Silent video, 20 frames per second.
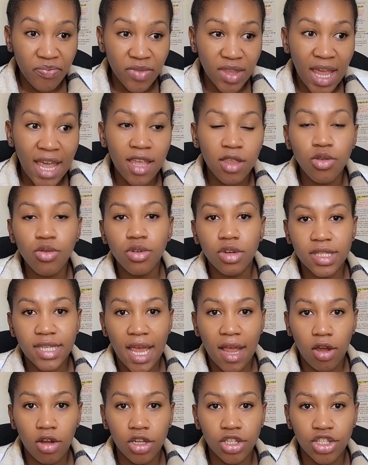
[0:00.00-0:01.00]

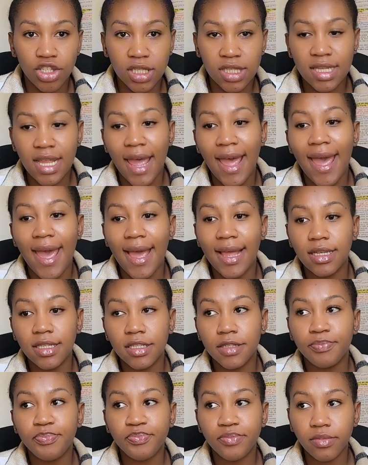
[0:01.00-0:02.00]
neuropsychologist?
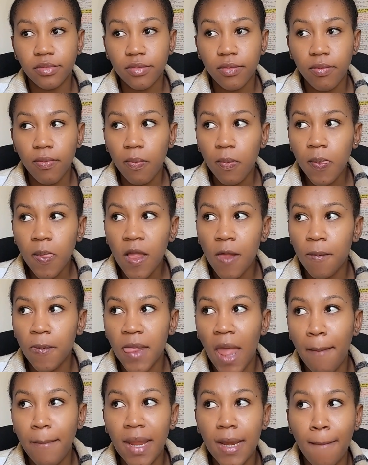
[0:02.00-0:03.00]
And
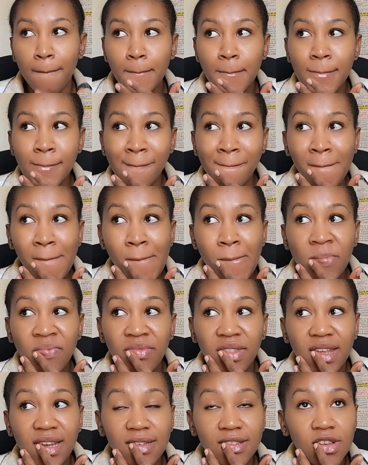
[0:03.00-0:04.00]
I mean,
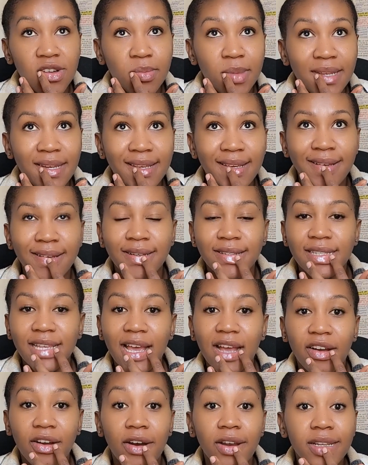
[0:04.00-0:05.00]
there are so many
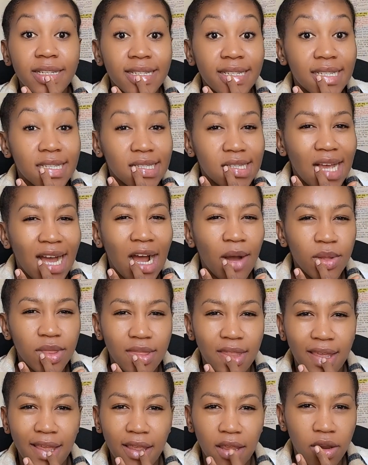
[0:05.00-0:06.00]
psychologists out
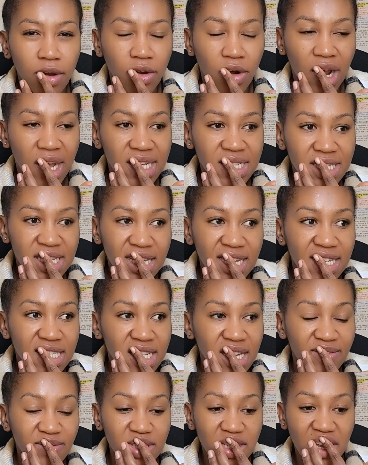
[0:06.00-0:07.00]
there, right? In
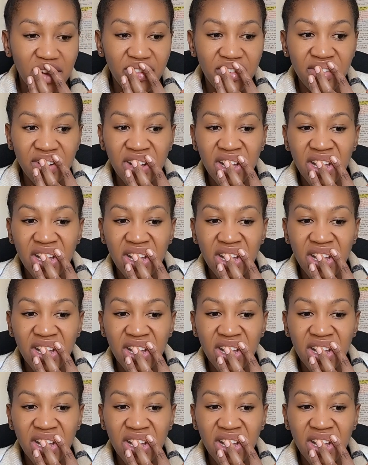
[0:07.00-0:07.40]
terms of